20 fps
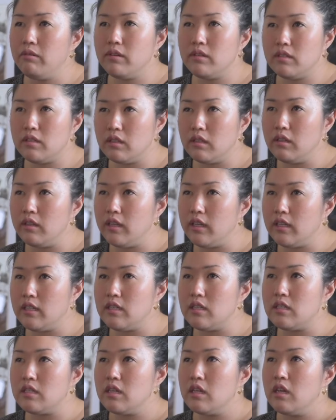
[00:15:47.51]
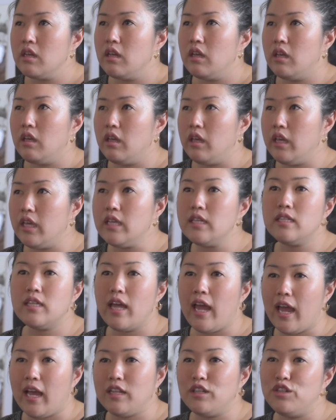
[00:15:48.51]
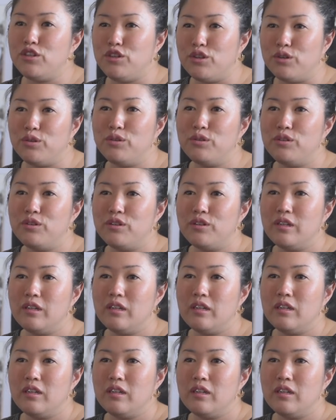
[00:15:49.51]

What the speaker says: resilience is the antidote